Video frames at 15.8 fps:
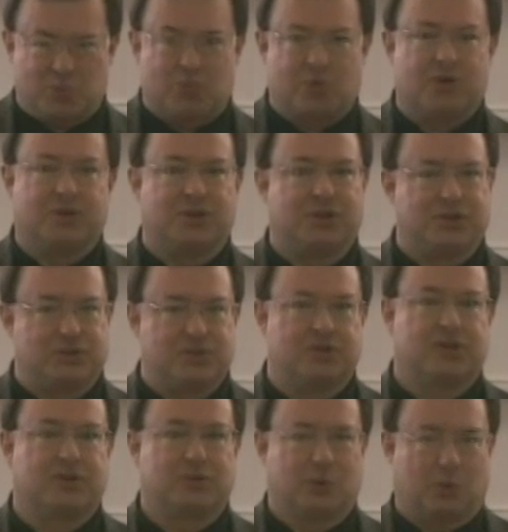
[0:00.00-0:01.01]
really
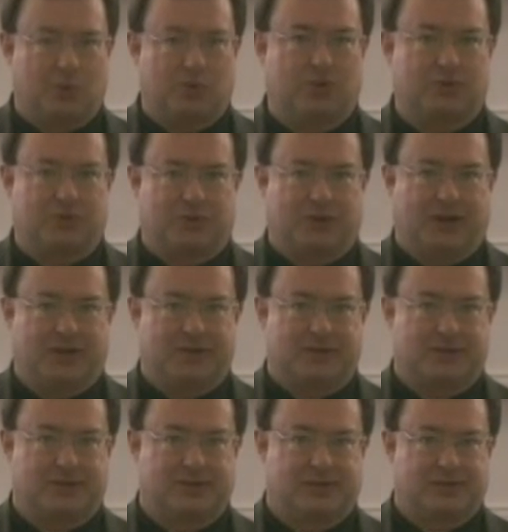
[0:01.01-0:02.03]
good choral
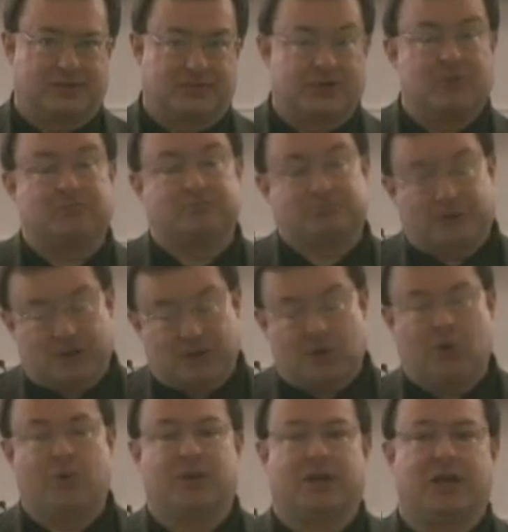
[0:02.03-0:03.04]
director from an
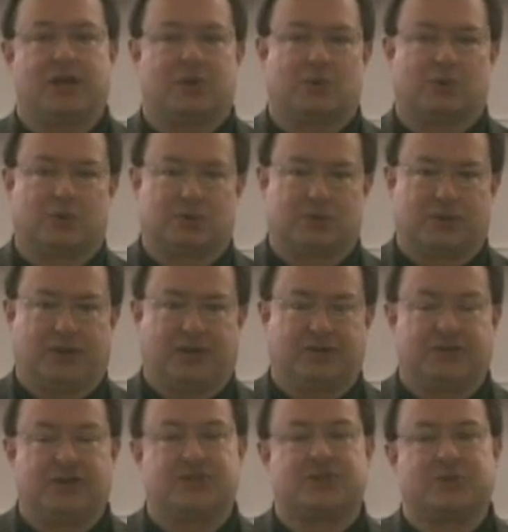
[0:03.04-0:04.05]
okay choral
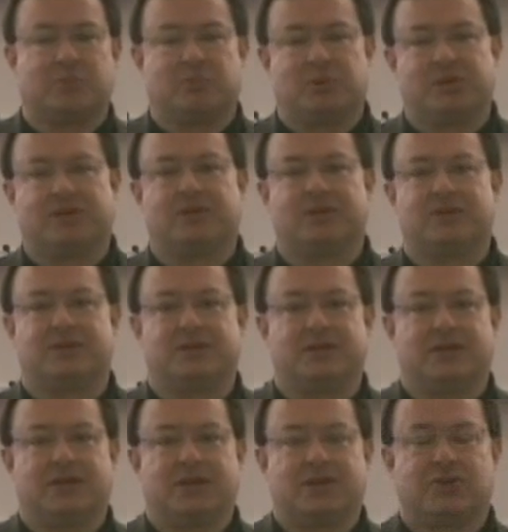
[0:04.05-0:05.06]
director is the
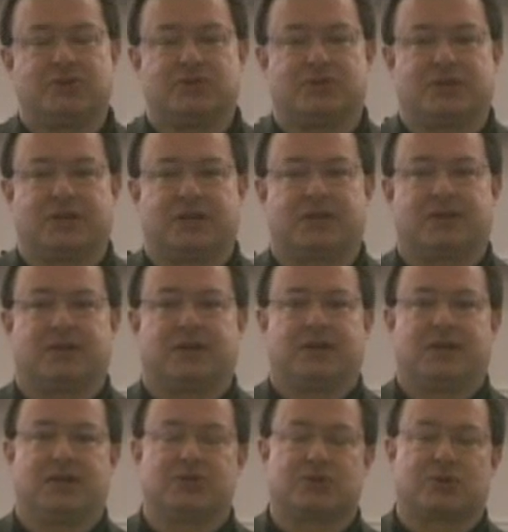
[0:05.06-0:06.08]
ability to get
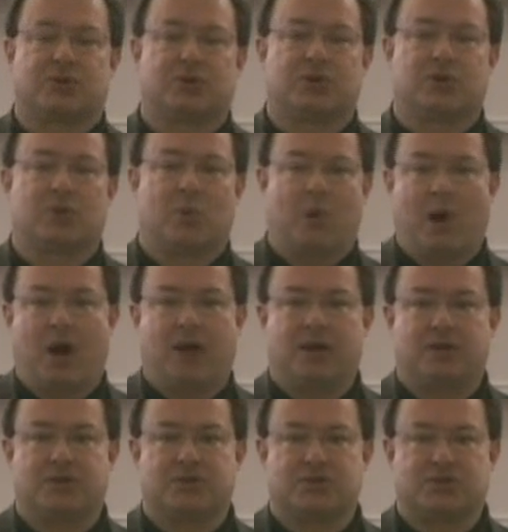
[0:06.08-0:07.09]
his or her
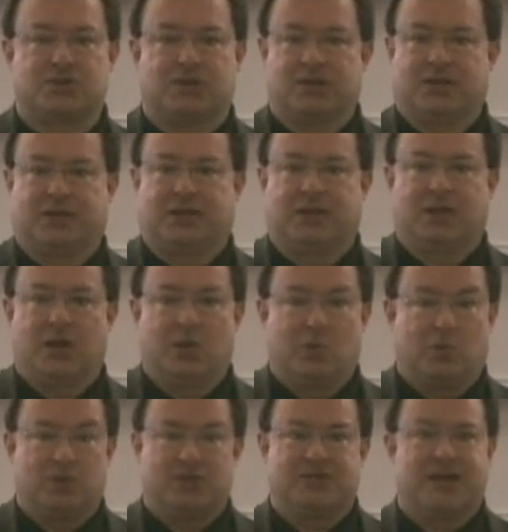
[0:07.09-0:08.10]
choir to sing
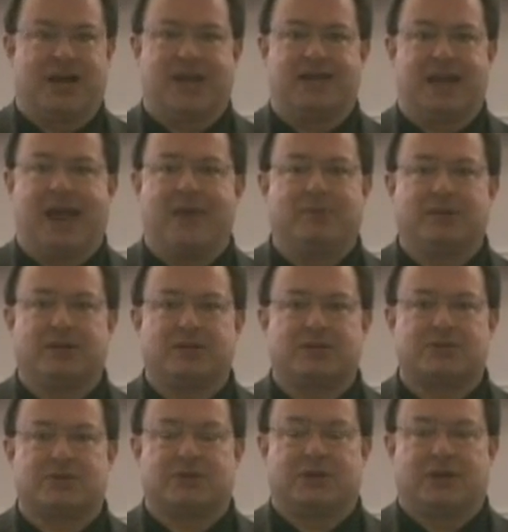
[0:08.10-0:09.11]
with
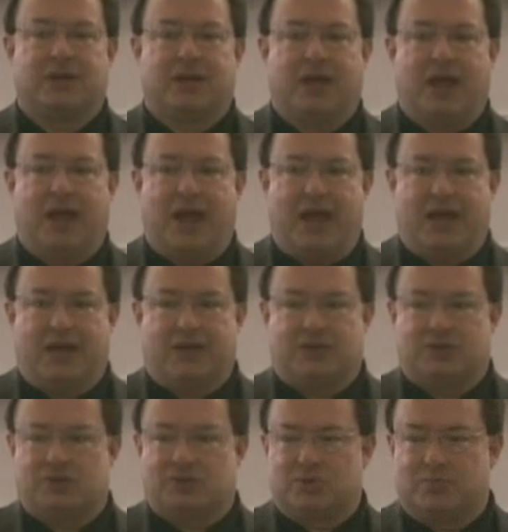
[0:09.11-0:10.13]
dynamics
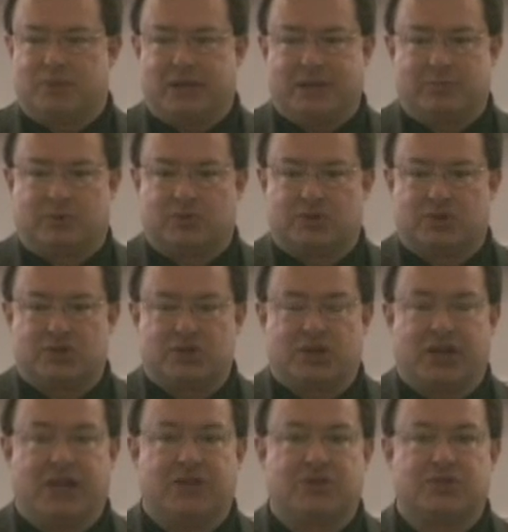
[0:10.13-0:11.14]
and to be able to
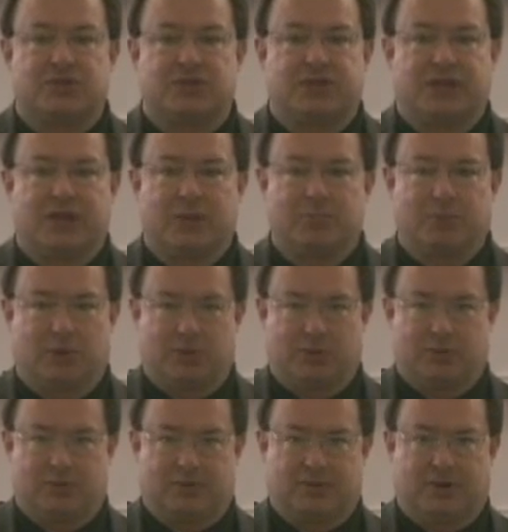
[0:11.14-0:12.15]
change the
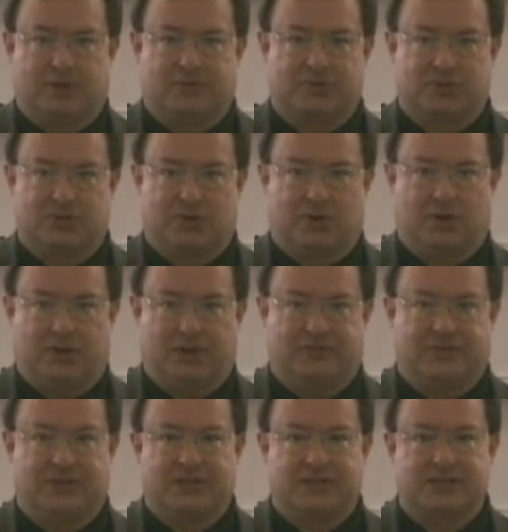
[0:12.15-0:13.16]
tempo of a song
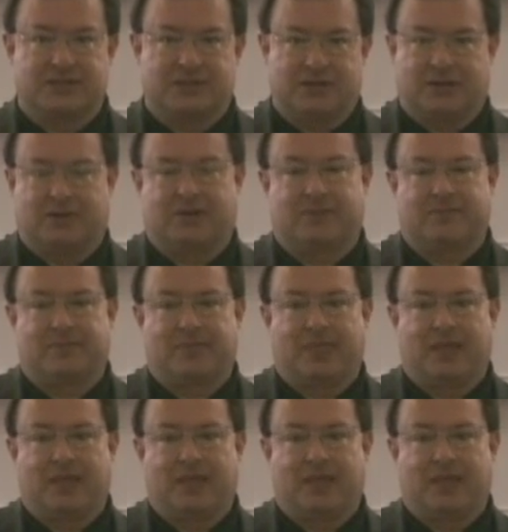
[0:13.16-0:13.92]
if necessary.